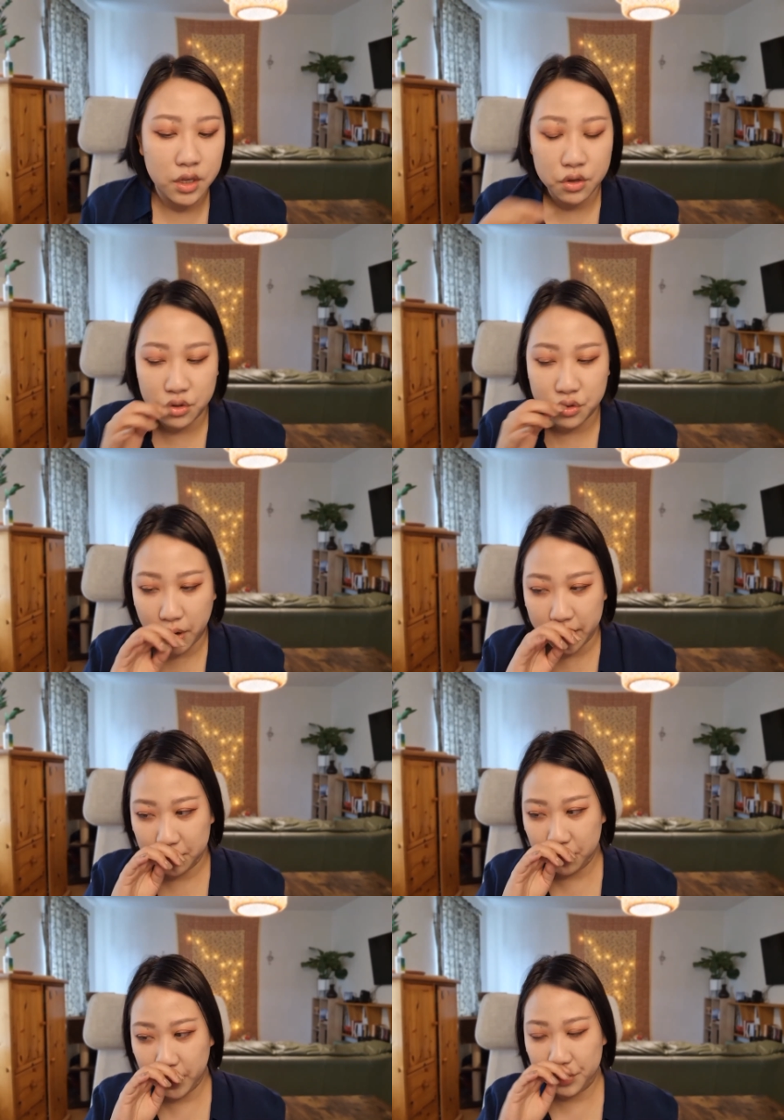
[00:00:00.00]
trying
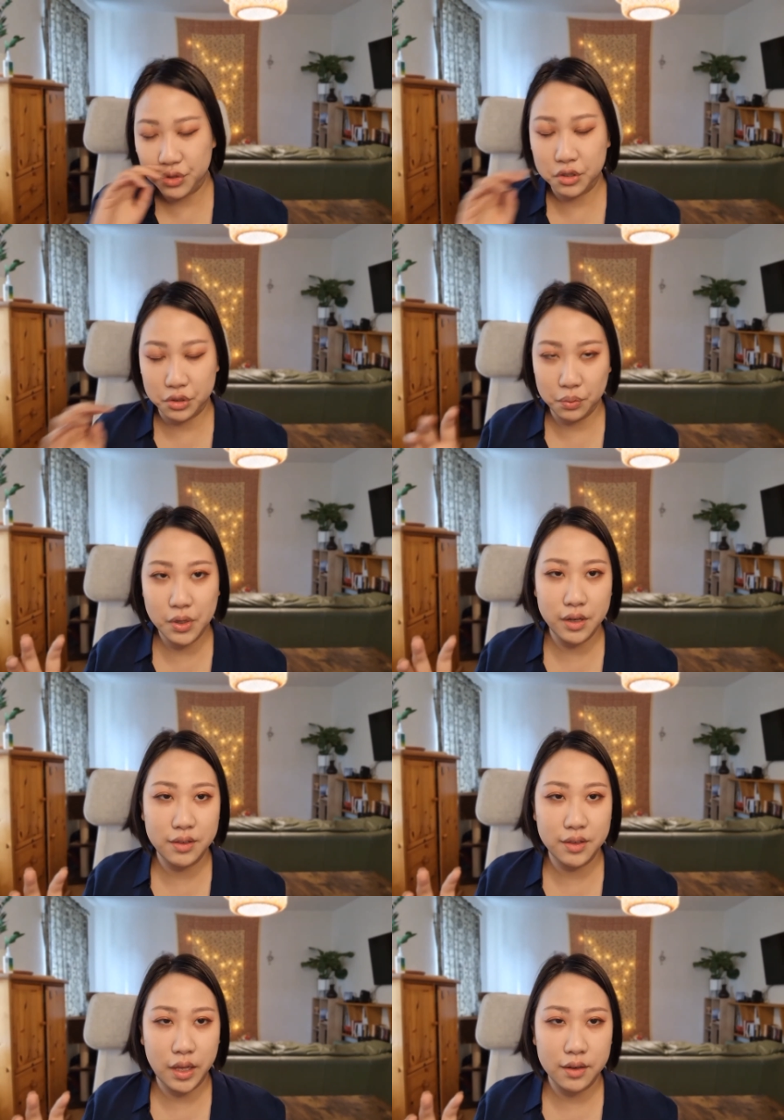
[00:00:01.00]
to ensure
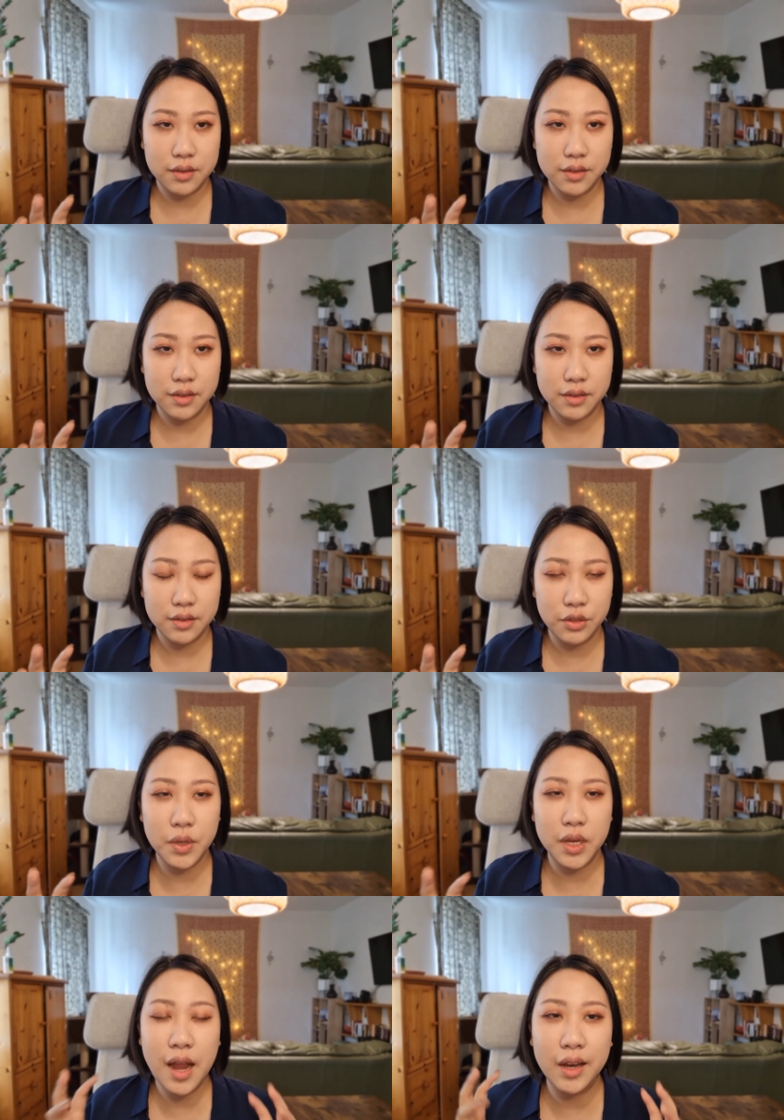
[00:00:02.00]
that you
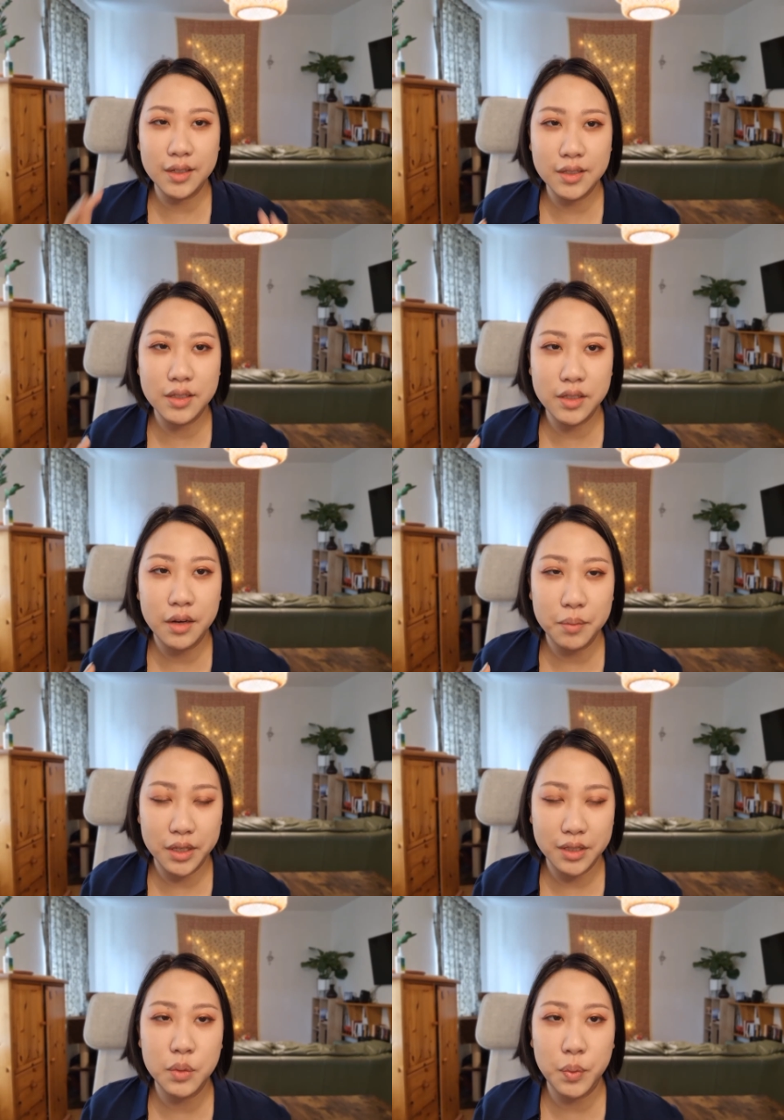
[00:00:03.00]
can understand my
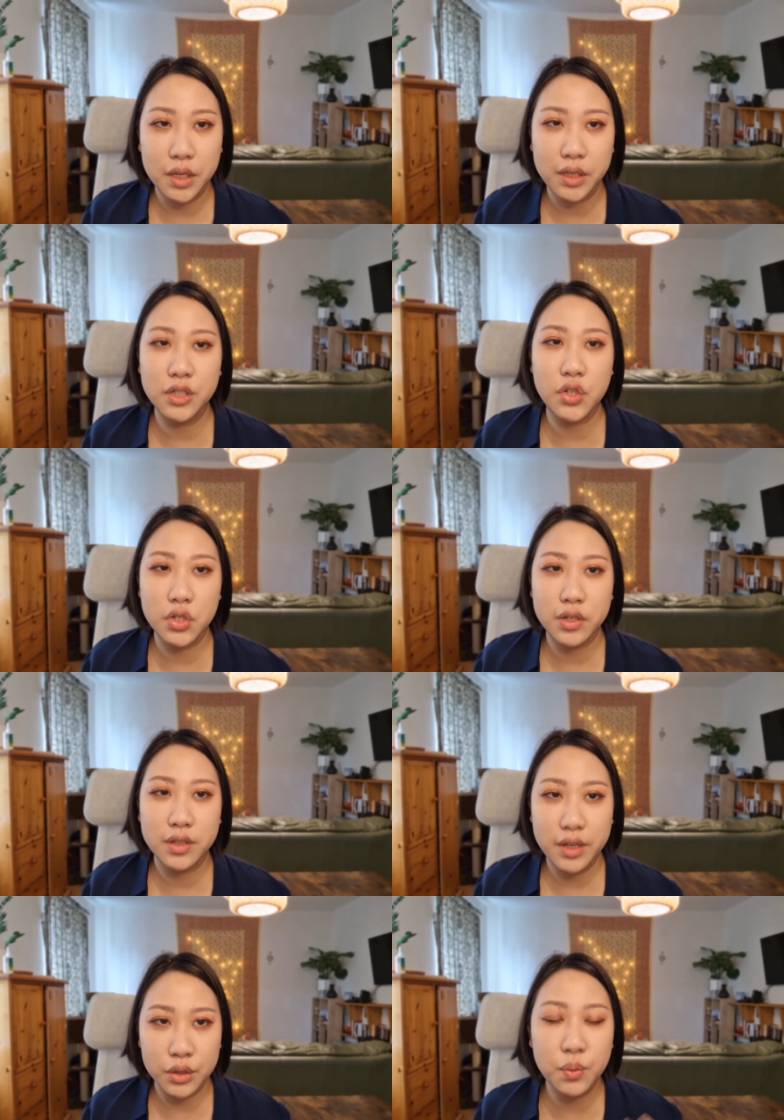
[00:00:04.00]
speech.
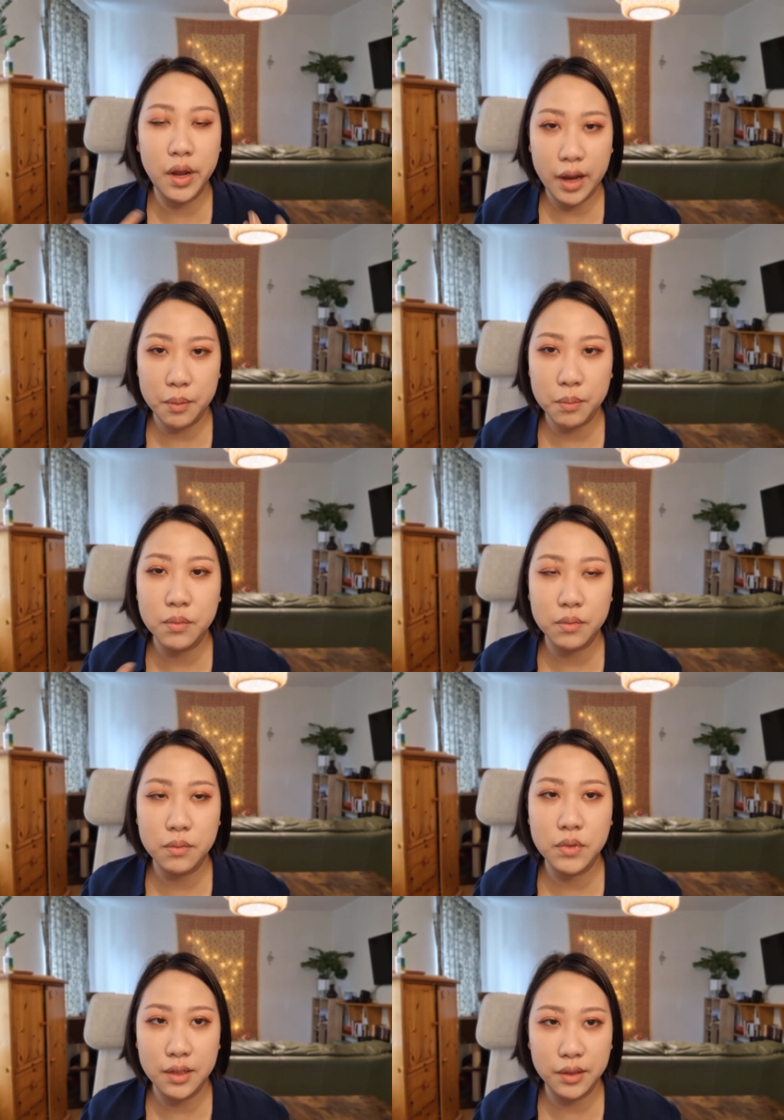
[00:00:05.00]
That's why I'm
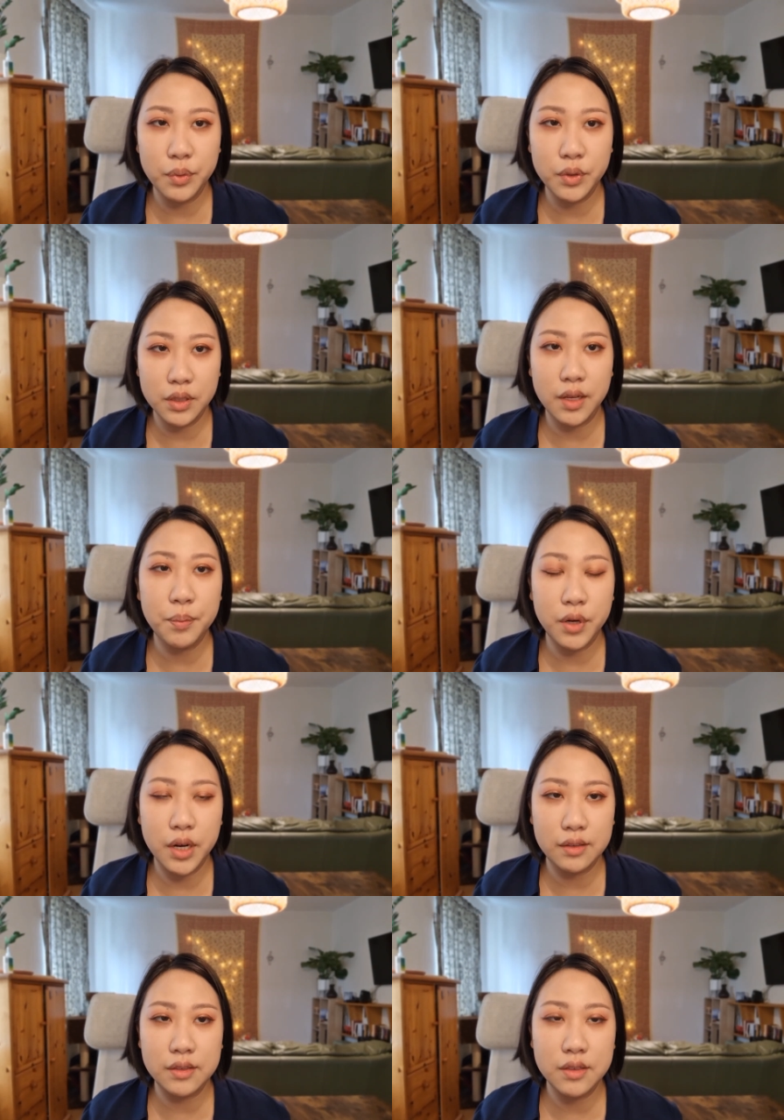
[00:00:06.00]
deliberately
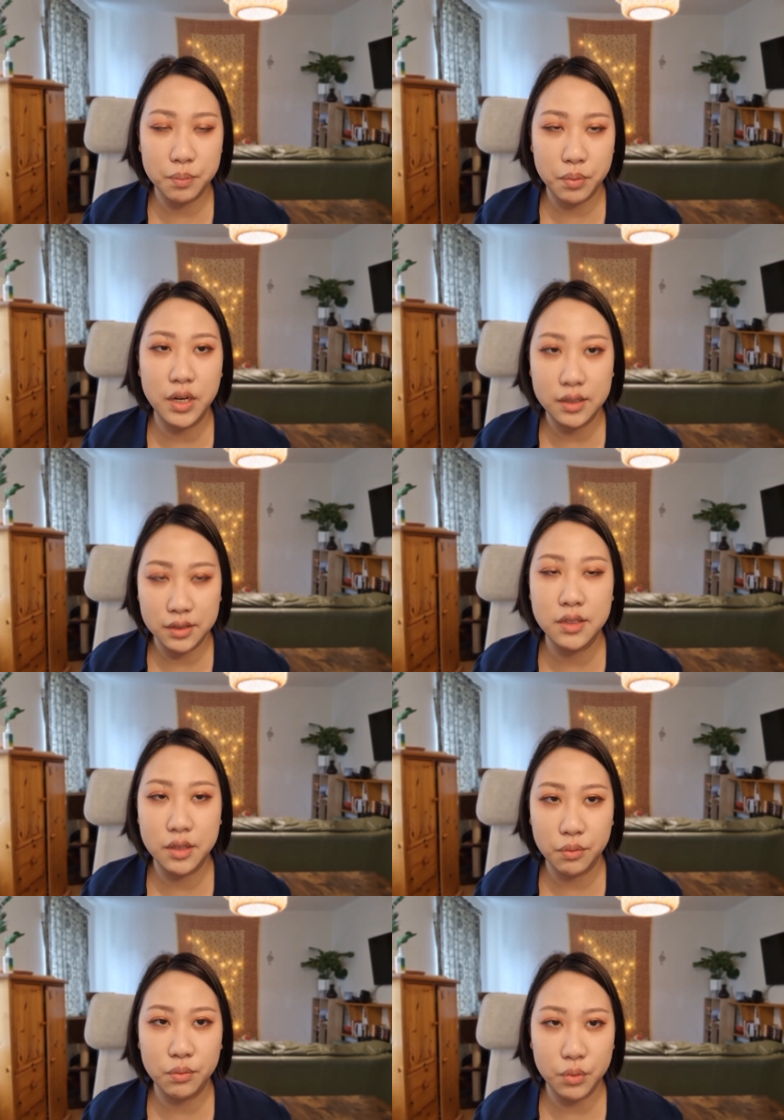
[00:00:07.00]

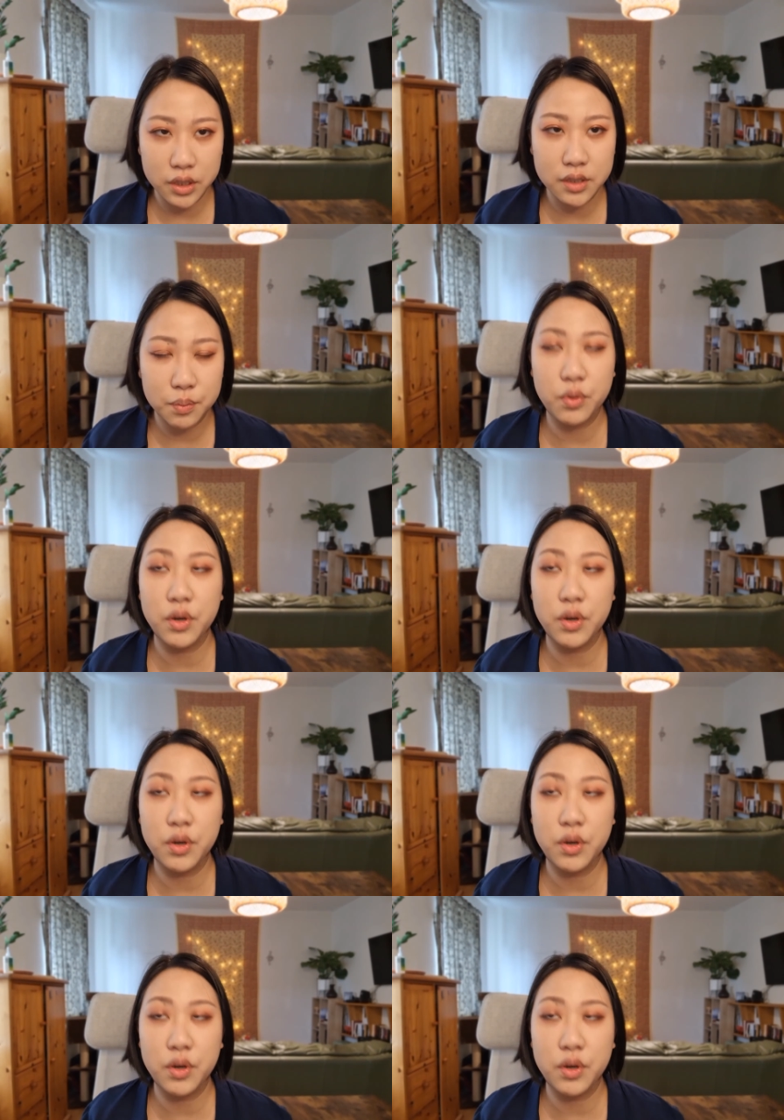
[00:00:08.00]
pronouncing words